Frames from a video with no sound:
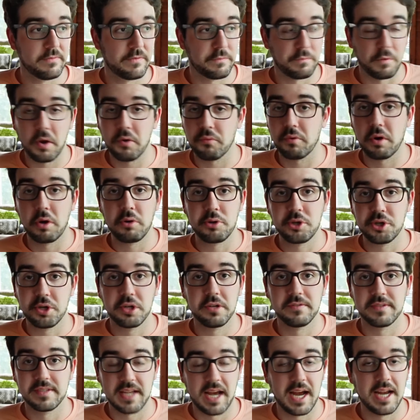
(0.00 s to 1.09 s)
Front Row should
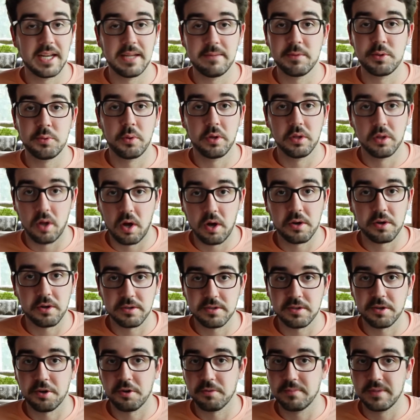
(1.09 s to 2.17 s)
have signed him to a
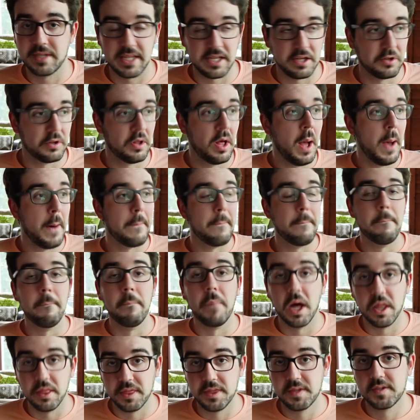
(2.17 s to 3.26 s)
longer-term deal
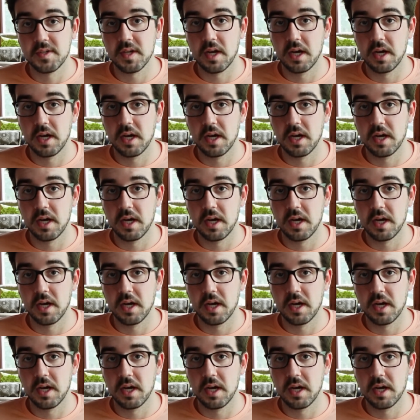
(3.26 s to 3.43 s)
months